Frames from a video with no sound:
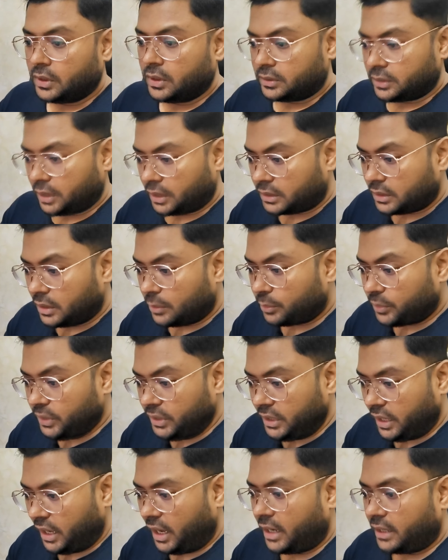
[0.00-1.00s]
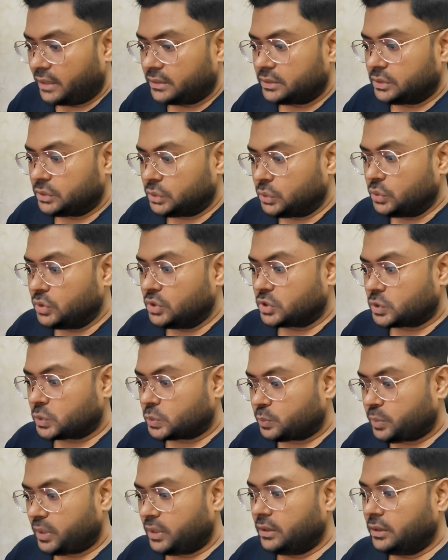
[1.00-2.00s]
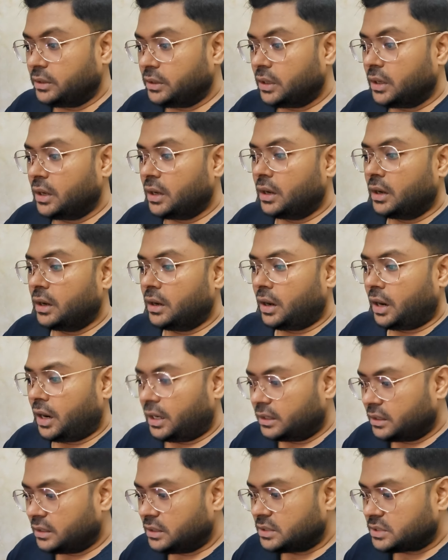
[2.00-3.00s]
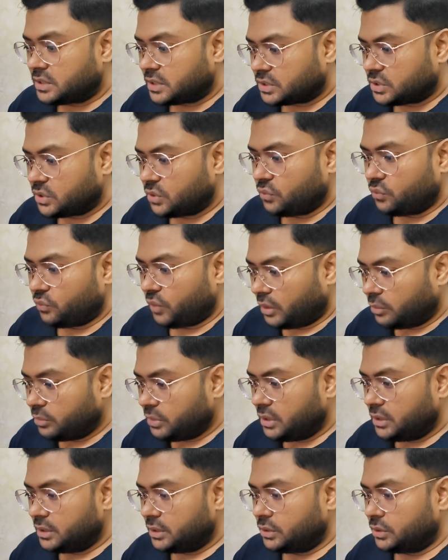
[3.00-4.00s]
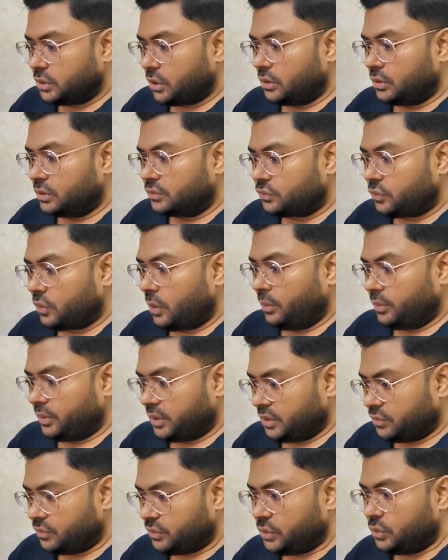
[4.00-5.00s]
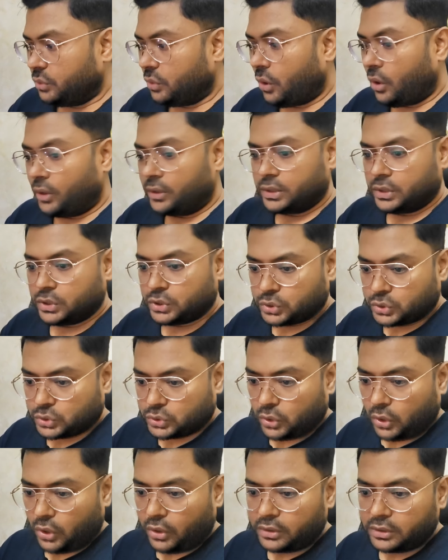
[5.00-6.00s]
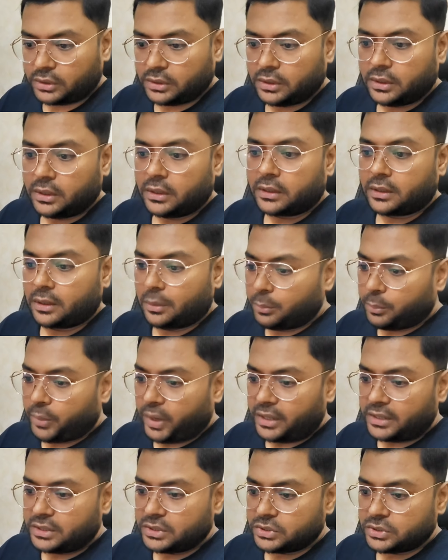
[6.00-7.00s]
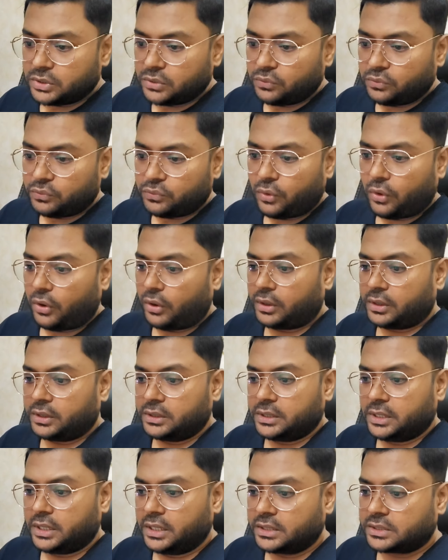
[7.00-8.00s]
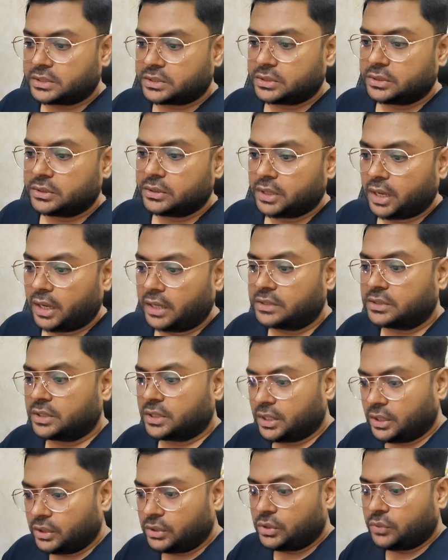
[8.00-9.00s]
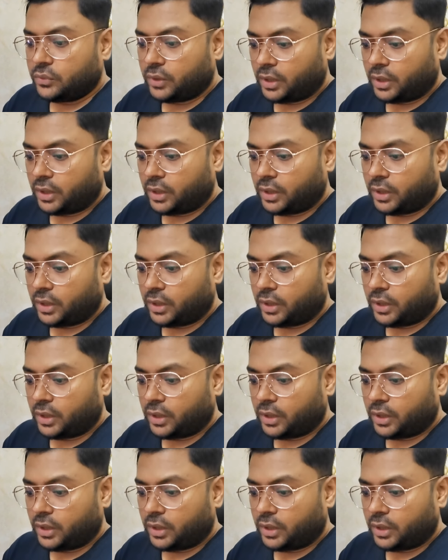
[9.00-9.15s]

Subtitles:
the company had to spend $161 million from revenue on stock comparison for its executive